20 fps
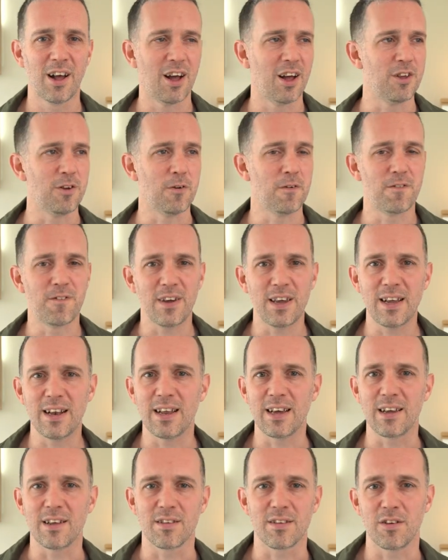your
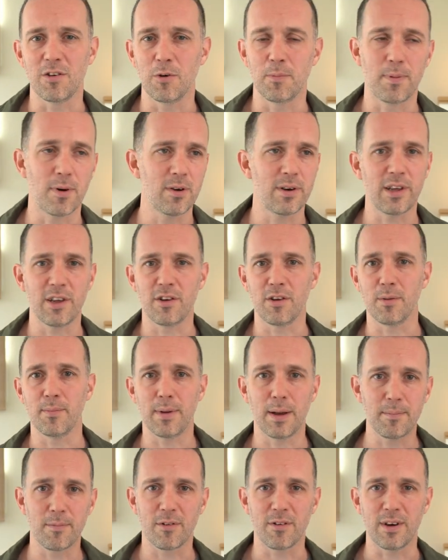feelings, and your body and your
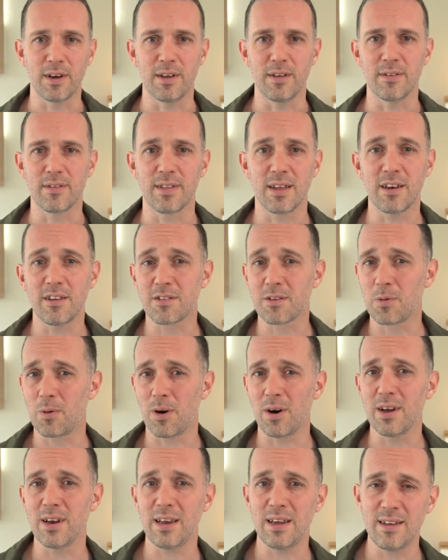memories, then it's
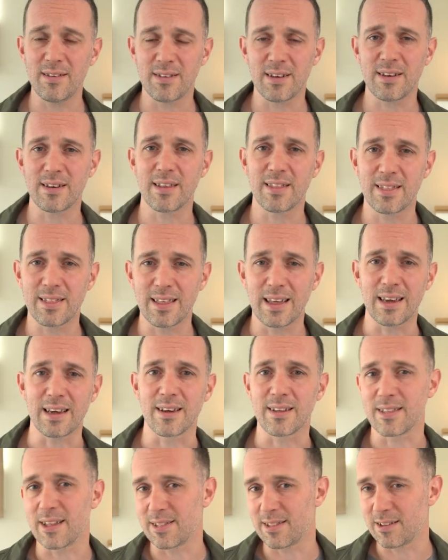quite easy to
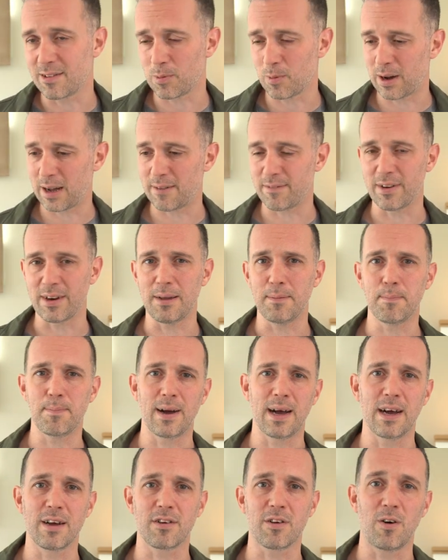think that this will have an
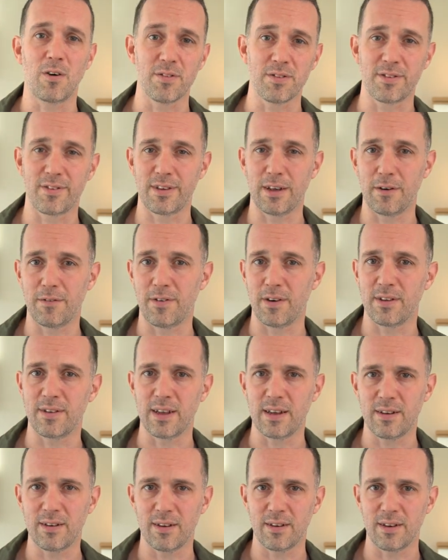impact on
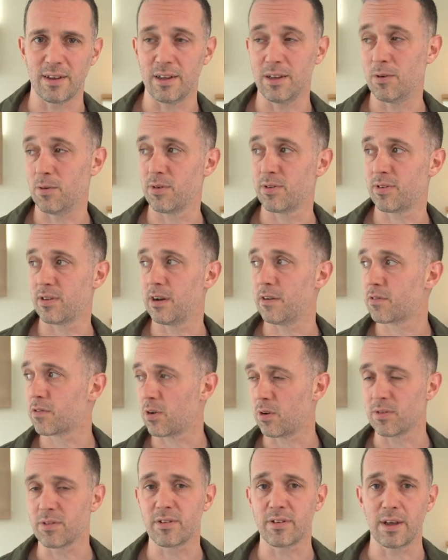self-identity or
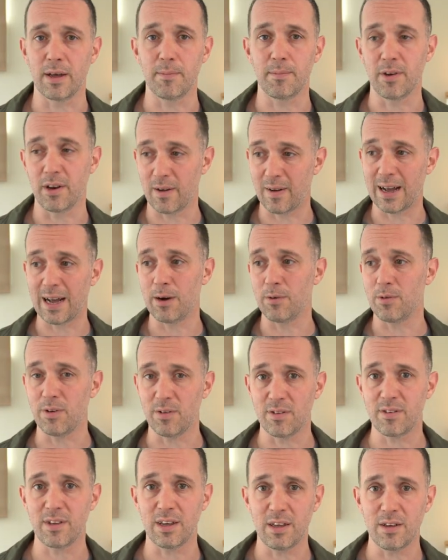self-concept, how you
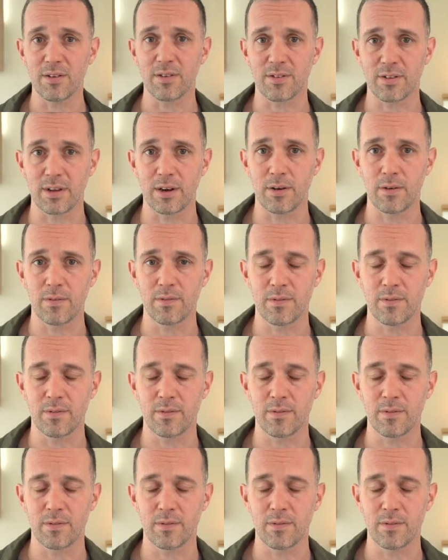see yourself.